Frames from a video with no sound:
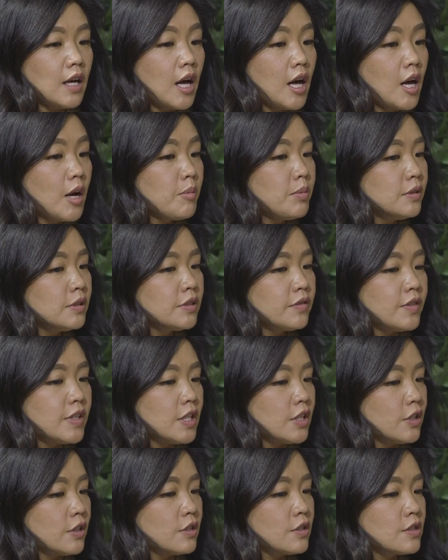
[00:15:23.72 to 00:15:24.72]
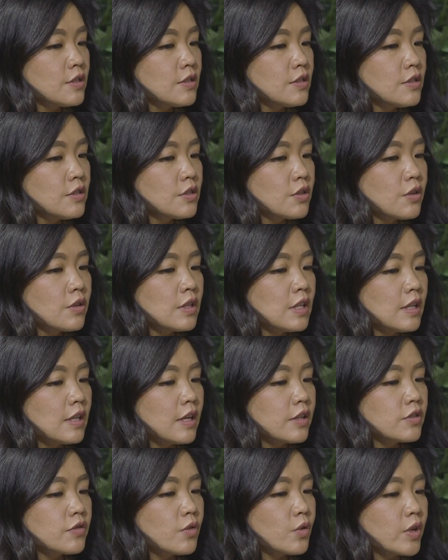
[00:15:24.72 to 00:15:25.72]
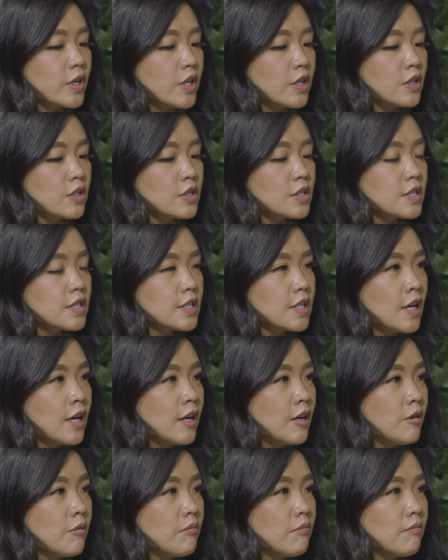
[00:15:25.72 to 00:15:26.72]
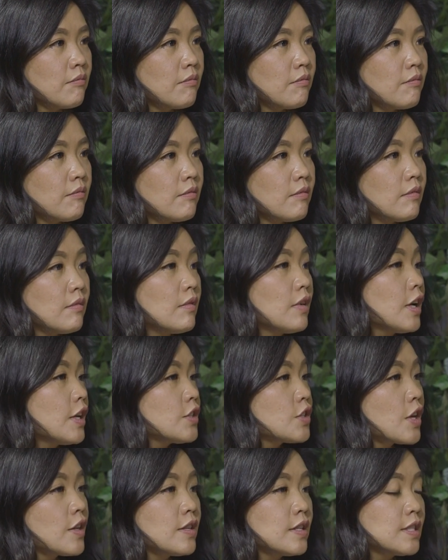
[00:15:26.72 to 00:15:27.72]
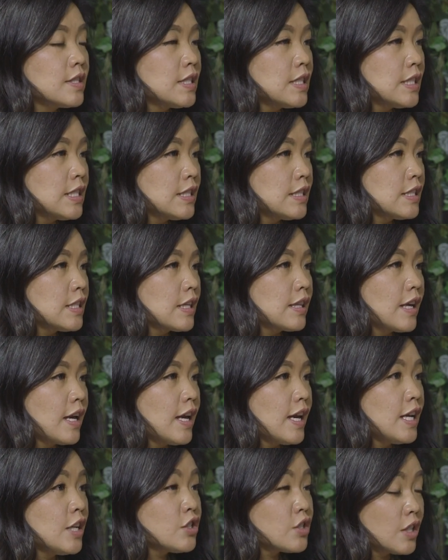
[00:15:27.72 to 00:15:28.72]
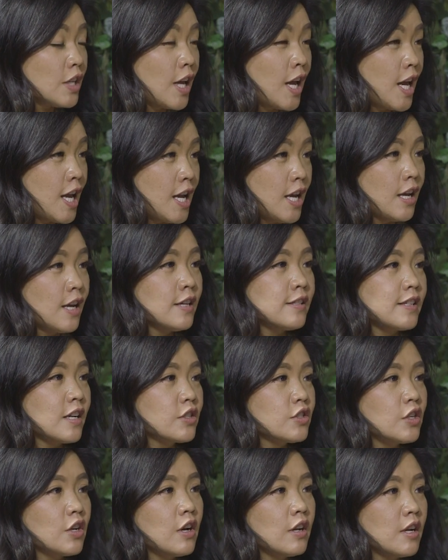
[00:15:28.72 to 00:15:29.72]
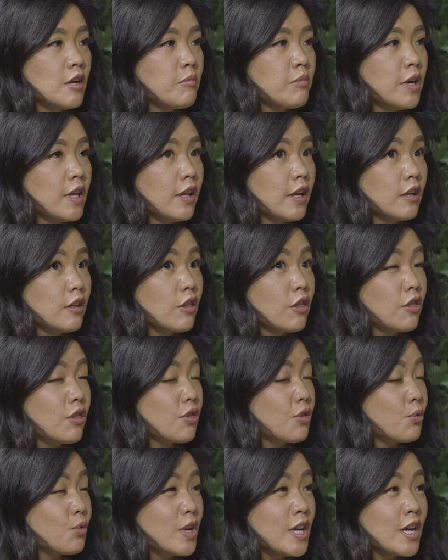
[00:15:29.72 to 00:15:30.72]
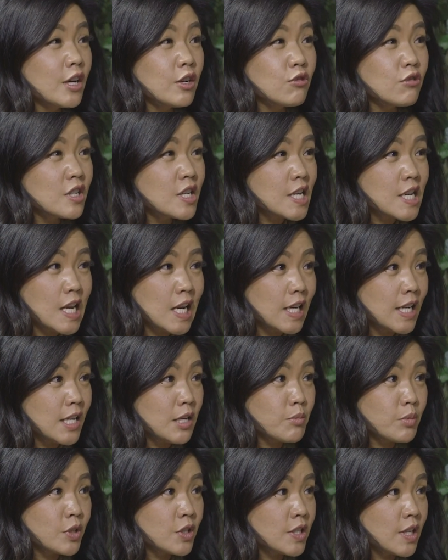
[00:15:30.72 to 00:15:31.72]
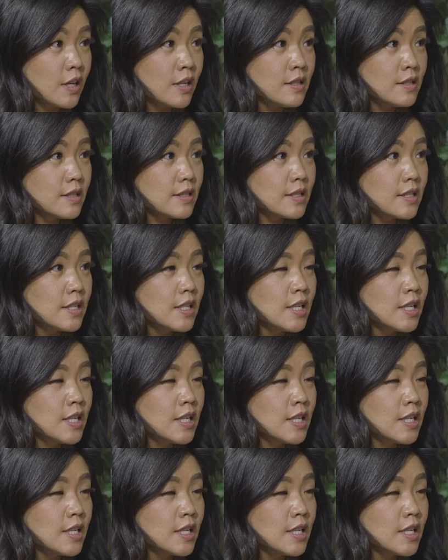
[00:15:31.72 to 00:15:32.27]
couple of years, certainly in the last 4 years, I saw this statistic that Asian hate has actually gone up by like 380%.